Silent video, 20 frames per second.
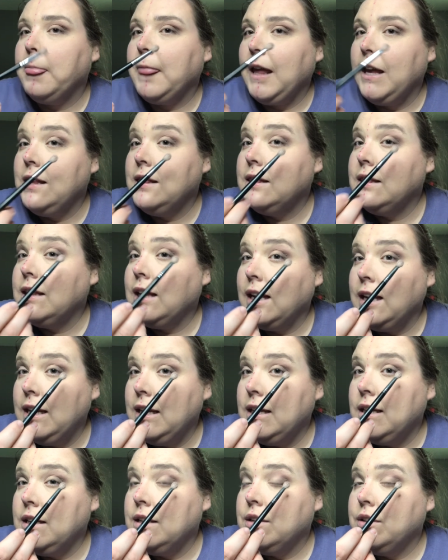
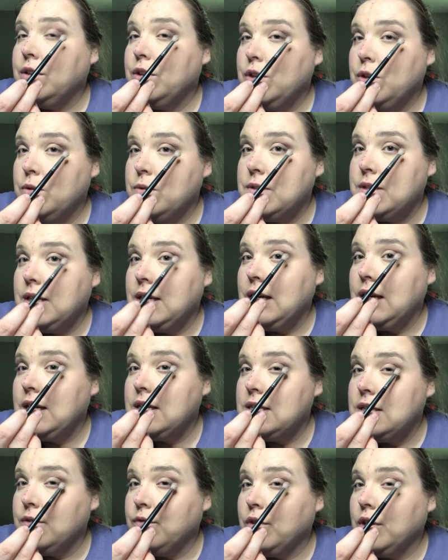like using a
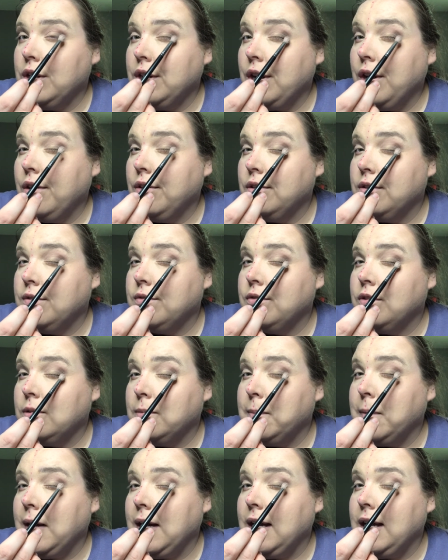different color for
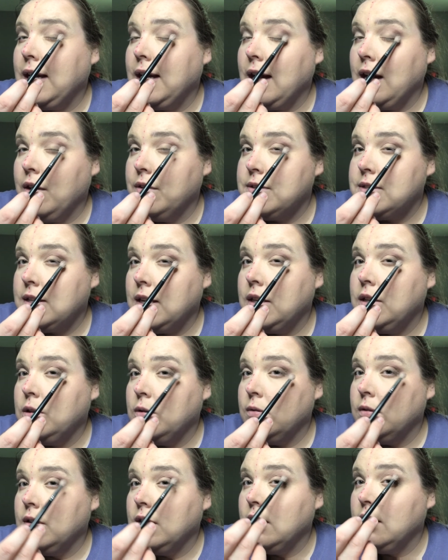my outside
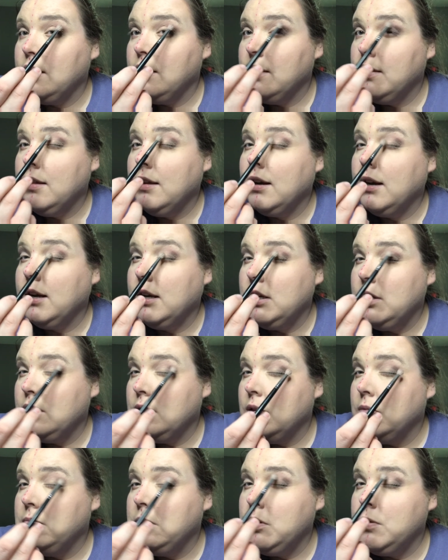corner than I
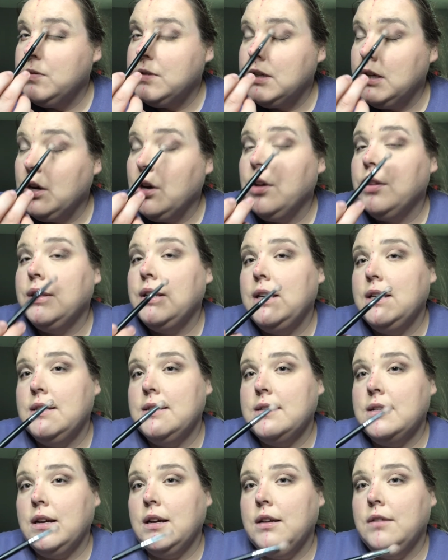am using on the
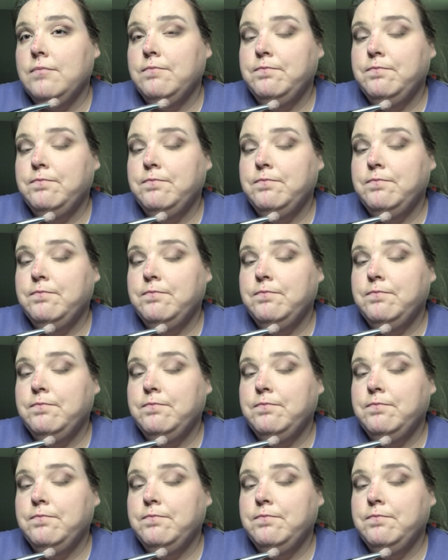inside.